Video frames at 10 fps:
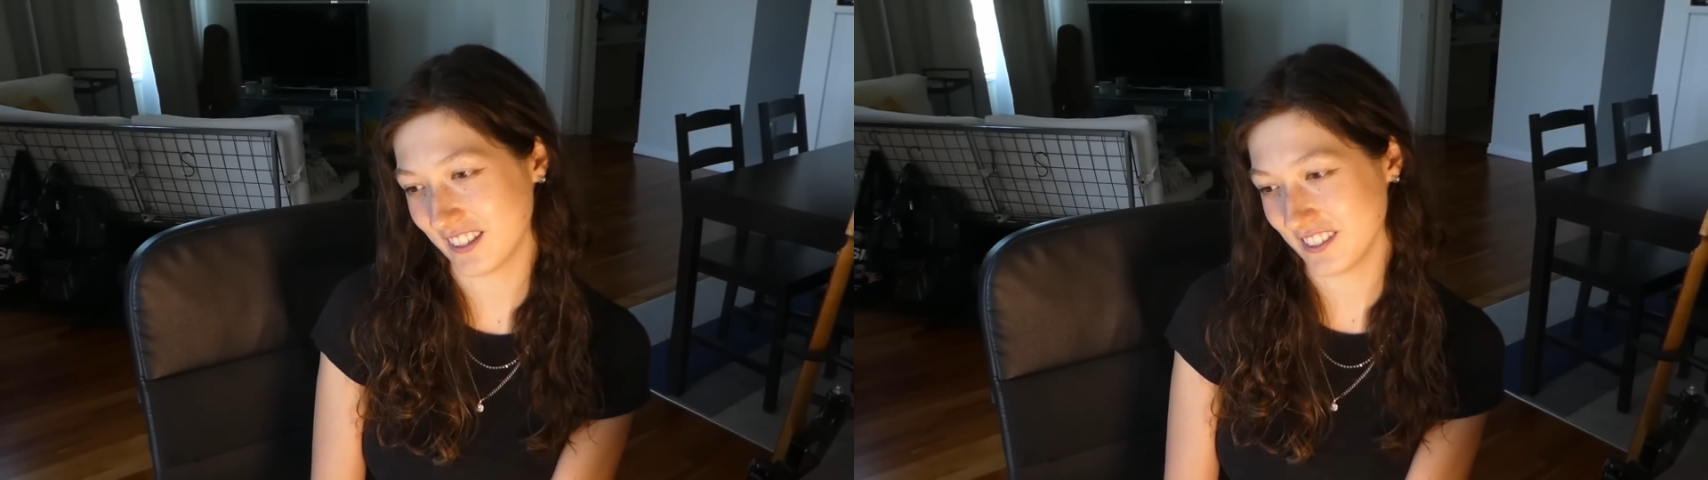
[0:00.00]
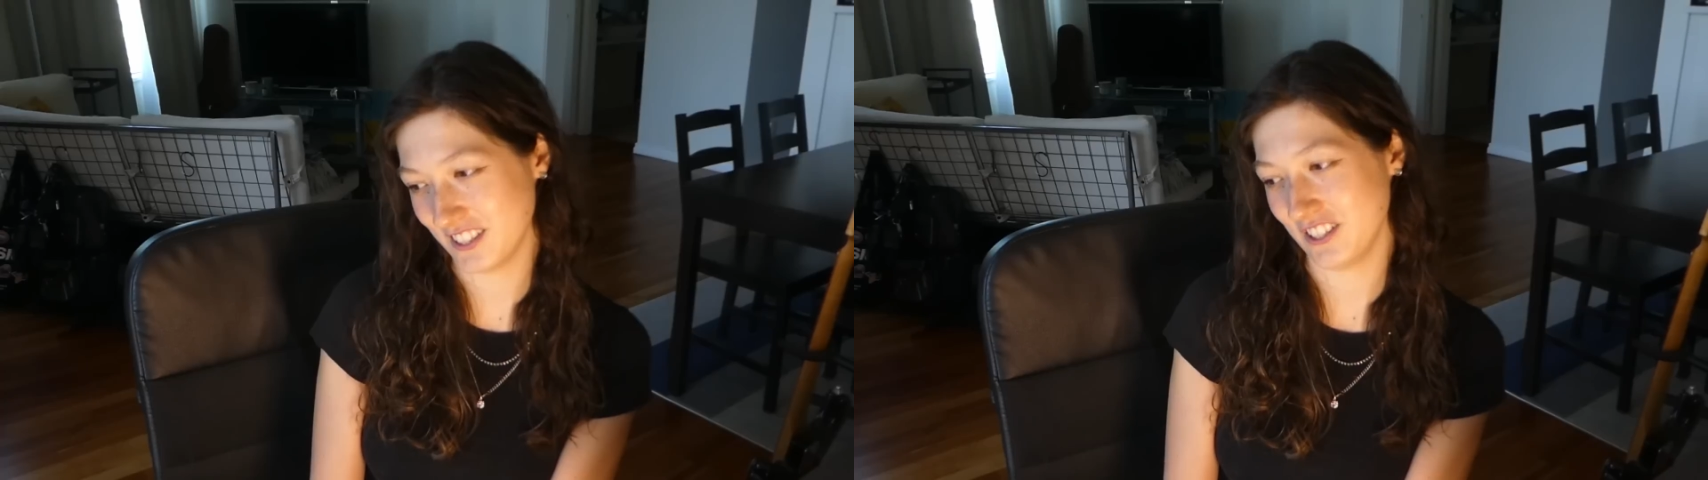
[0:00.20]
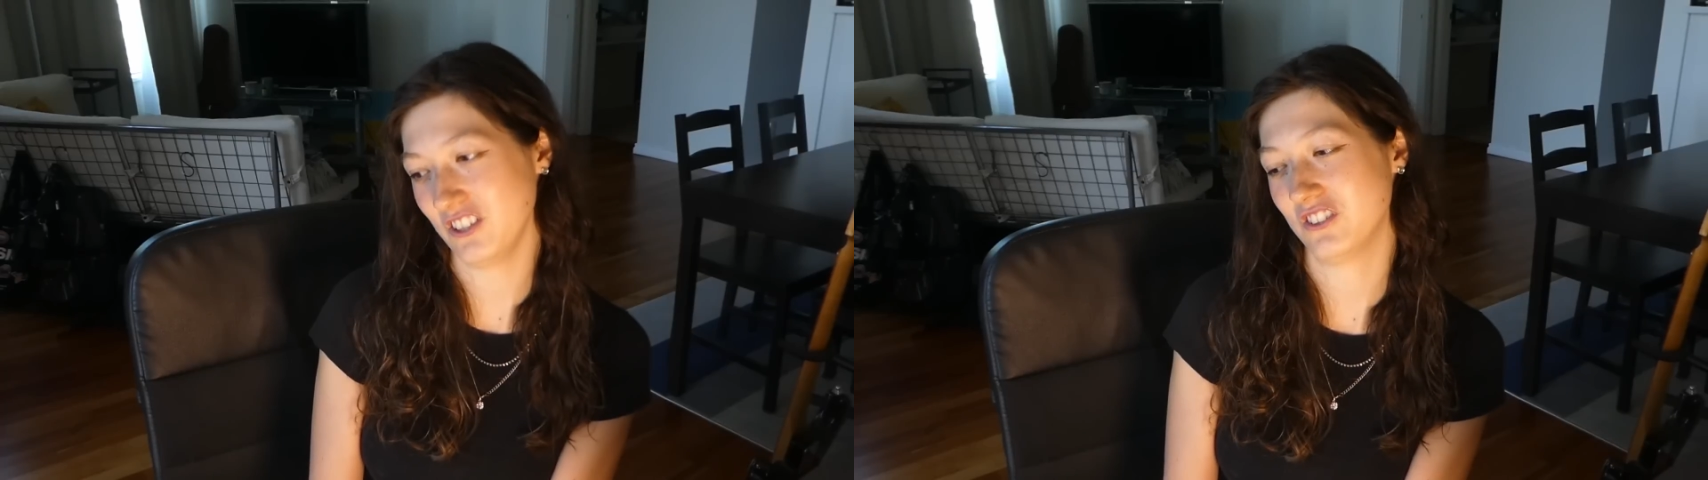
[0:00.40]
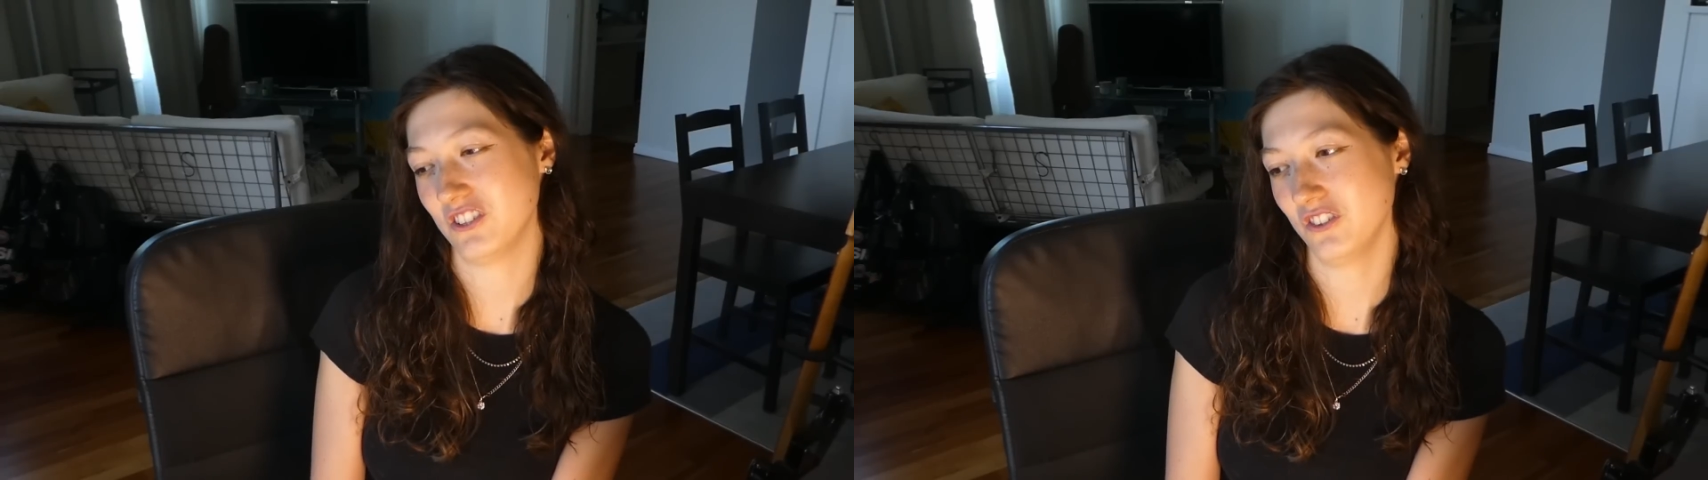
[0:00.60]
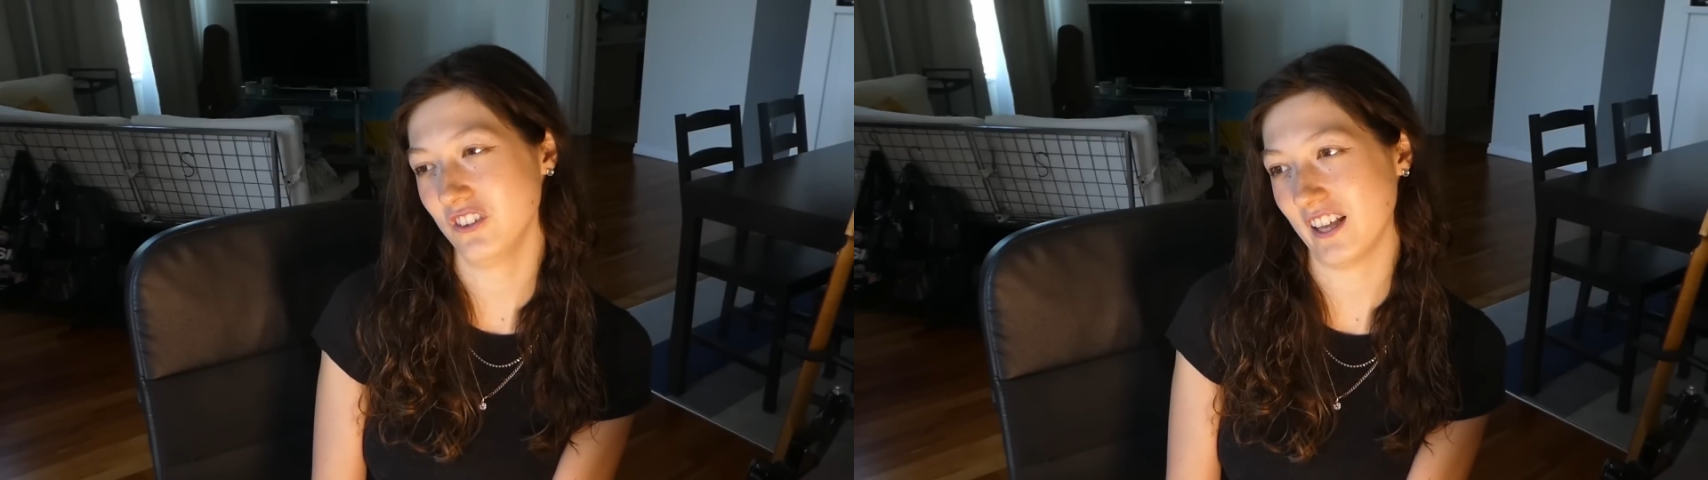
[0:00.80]
continue to
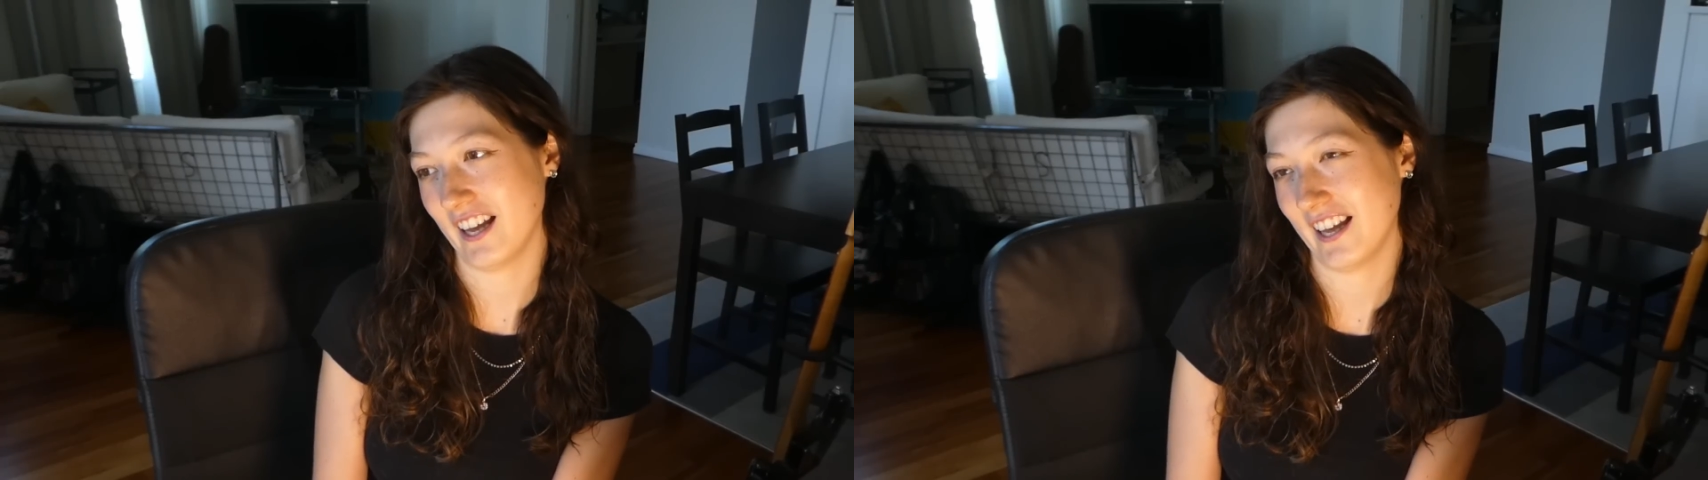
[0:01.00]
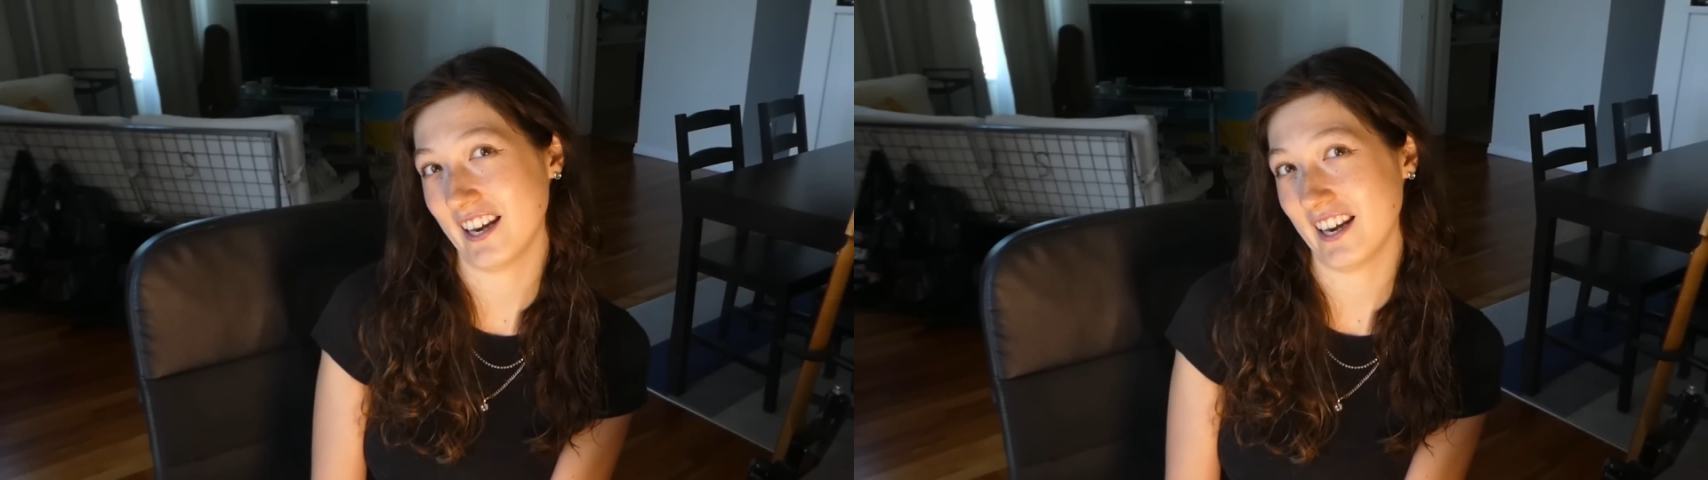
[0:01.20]
do that,